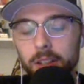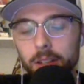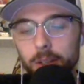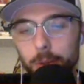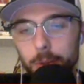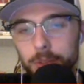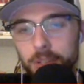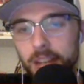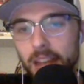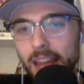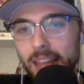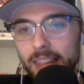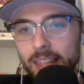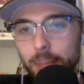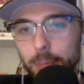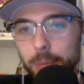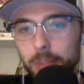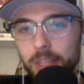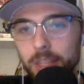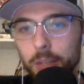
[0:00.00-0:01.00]
Of course,
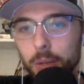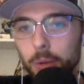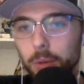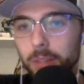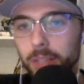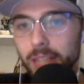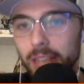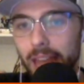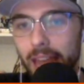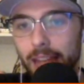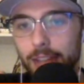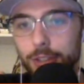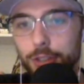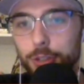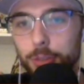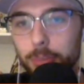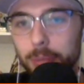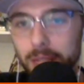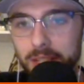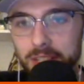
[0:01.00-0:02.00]
Adley with the only
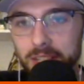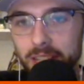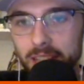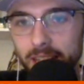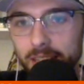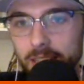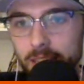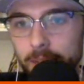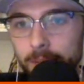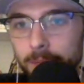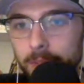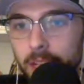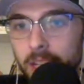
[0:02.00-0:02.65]
extra base hit.